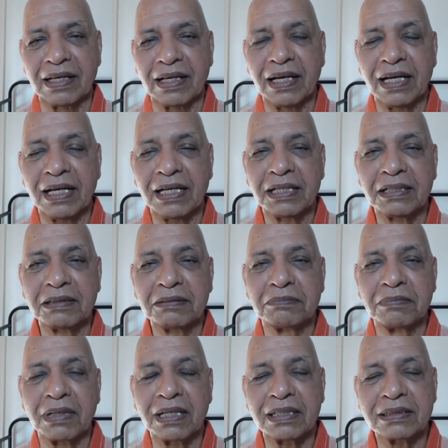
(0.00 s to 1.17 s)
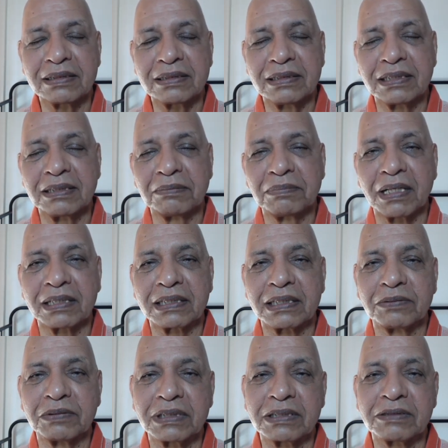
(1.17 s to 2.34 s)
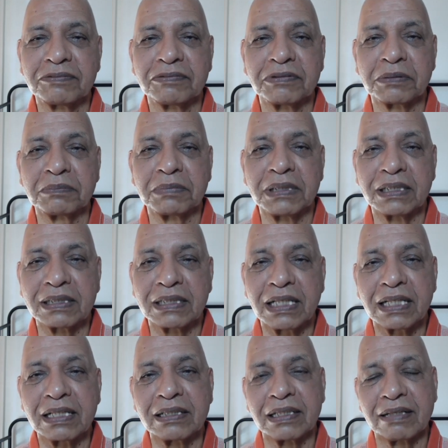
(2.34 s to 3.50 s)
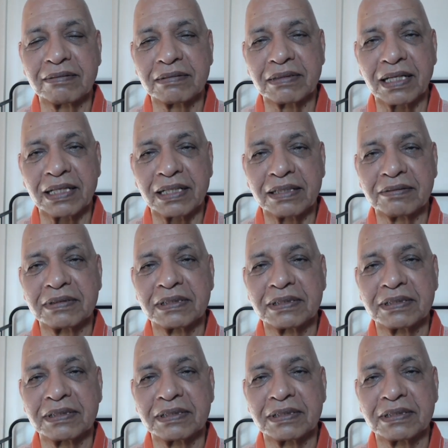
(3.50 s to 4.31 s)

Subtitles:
and bless the departed ones for being there in our lives.